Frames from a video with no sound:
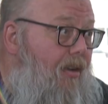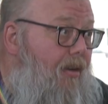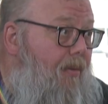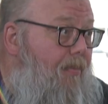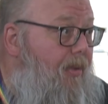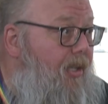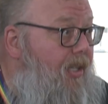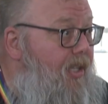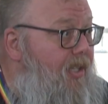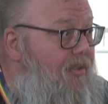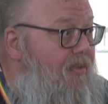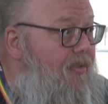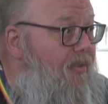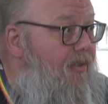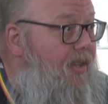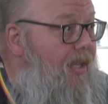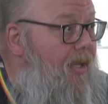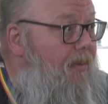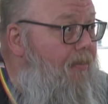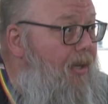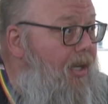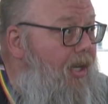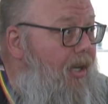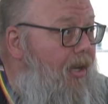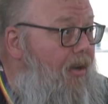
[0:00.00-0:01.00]
a place for
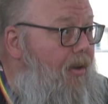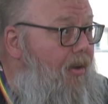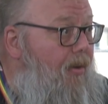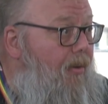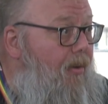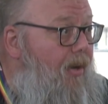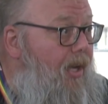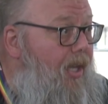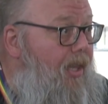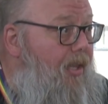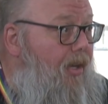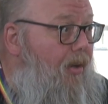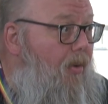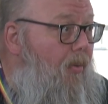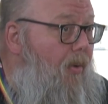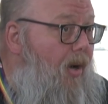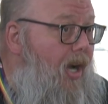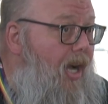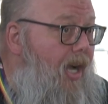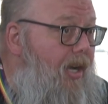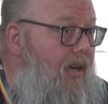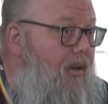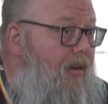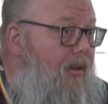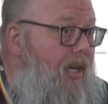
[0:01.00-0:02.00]
them to go, and they're
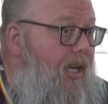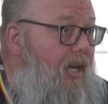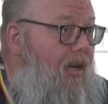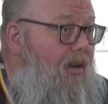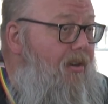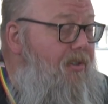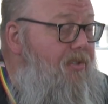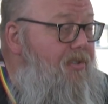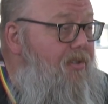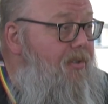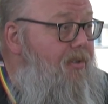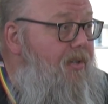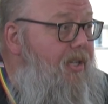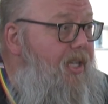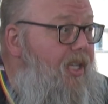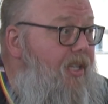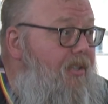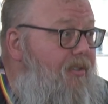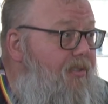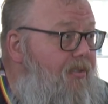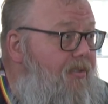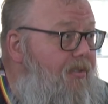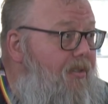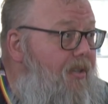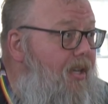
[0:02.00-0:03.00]
wandering our
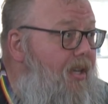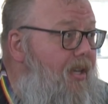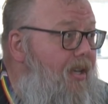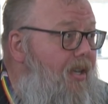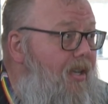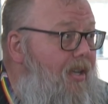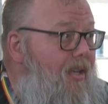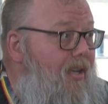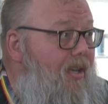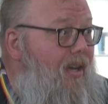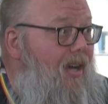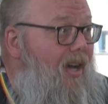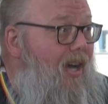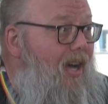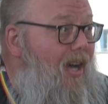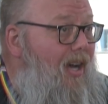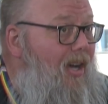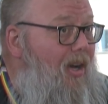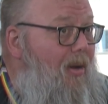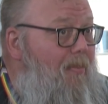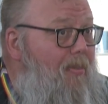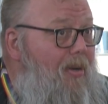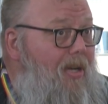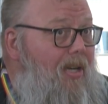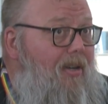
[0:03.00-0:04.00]
streets,
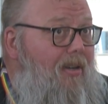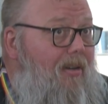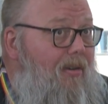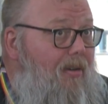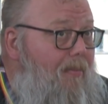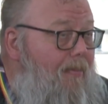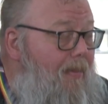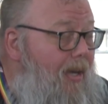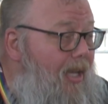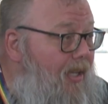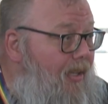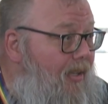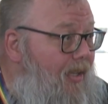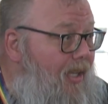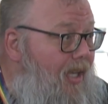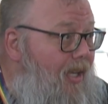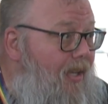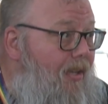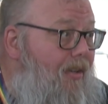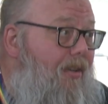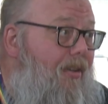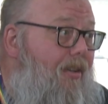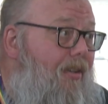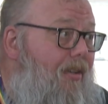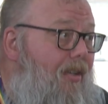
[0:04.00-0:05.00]
appear mentally
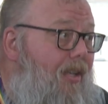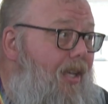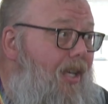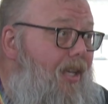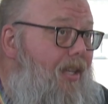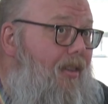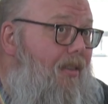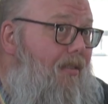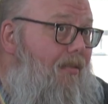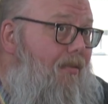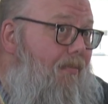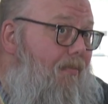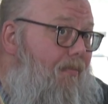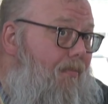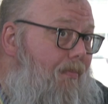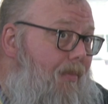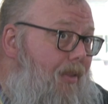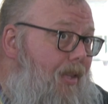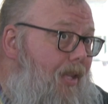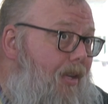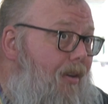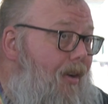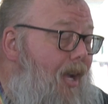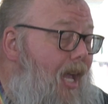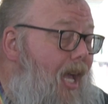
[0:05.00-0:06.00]
ill, and
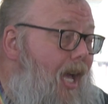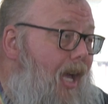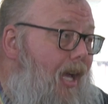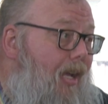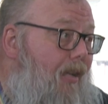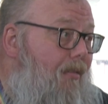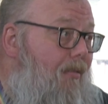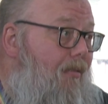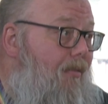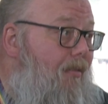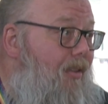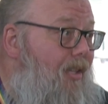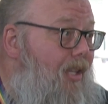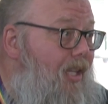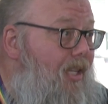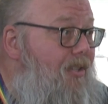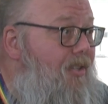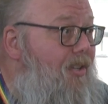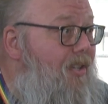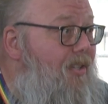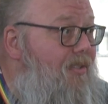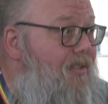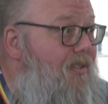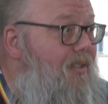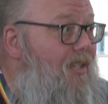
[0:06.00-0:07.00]
they're not. They
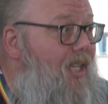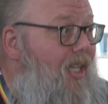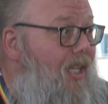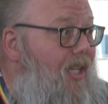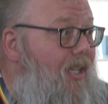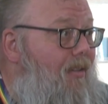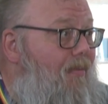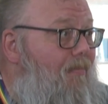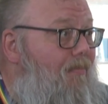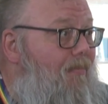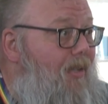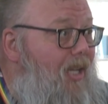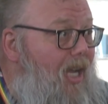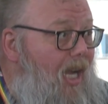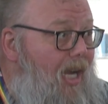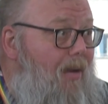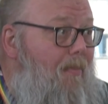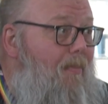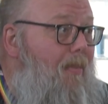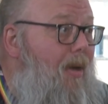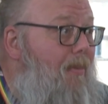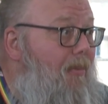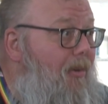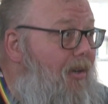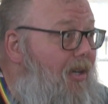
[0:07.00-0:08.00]
just need kind of
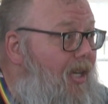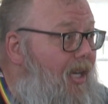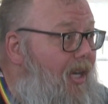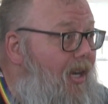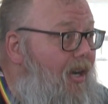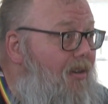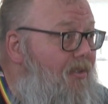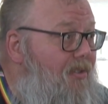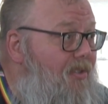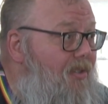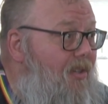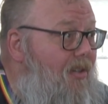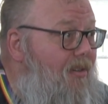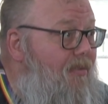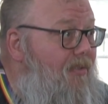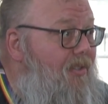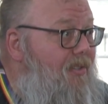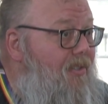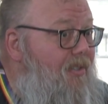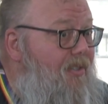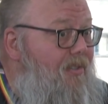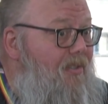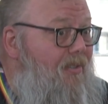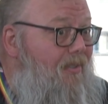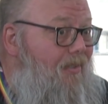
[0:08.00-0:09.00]
memory care
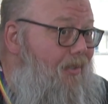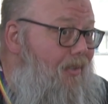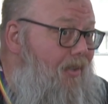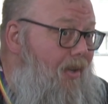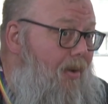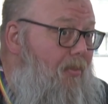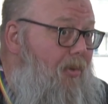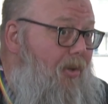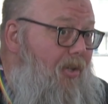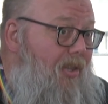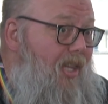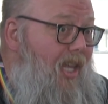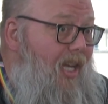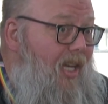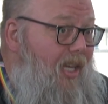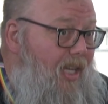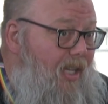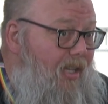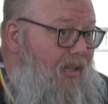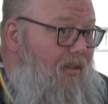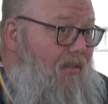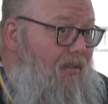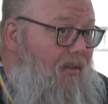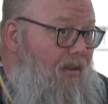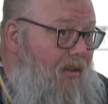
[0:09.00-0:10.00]
services and someone that
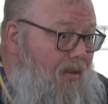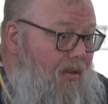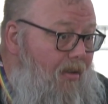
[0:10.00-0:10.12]
can